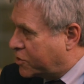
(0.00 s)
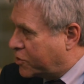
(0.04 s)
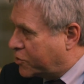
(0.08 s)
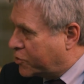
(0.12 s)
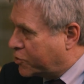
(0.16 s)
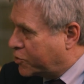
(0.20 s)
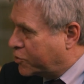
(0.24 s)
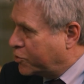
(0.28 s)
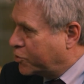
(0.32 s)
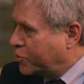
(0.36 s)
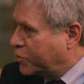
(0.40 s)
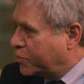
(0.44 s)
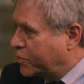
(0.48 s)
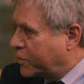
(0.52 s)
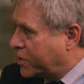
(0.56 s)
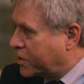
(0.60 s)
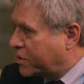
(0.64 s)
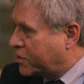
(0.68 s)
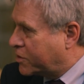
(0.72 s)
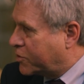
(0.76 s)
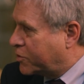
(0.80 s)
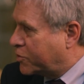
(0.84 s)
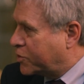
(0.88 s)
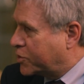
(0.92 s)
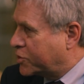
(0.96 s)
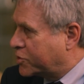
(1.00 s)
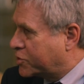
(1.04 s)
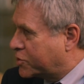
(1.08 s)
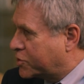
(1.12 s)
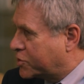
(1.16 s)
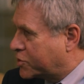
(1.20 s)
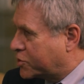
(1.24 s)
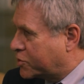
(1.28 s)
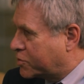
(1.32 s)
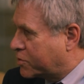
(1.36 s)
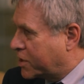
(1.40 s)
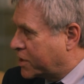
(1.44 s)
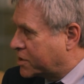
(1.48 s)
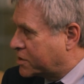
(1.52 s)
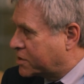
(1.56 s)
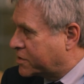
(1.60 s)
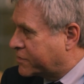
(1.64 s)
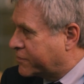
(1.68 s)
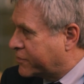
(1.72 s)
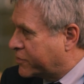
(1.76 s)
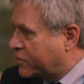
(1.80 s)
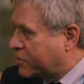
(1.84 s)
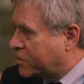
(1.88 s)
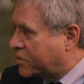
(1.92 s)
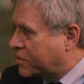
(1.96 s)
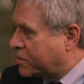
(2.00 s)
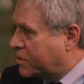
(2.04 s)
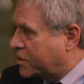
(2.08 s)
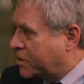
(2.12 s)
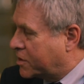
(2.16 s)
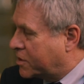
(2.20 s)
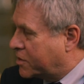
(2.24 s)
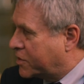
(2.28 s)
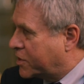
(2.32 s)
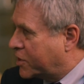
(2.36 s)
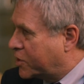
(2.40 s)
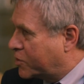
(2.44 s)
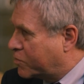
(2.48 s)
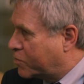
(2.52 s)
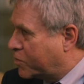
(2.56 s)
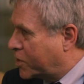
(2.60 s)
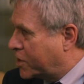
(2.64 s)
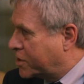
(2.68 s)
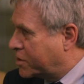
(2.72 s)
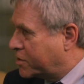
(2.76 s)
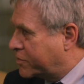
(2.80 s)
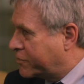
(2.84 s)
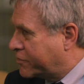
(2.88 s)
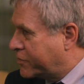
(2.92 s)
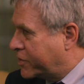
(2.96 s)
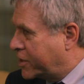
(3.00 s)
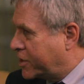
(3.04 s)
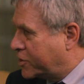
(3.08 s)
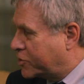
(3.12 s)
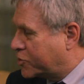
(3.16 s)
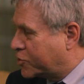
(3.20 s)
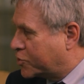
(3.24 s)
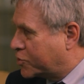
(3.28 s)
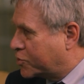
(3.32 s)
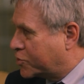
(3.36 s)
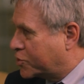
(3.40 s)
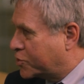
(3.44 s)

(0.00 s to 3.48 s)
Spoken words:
whom they're going to transfer their right of nature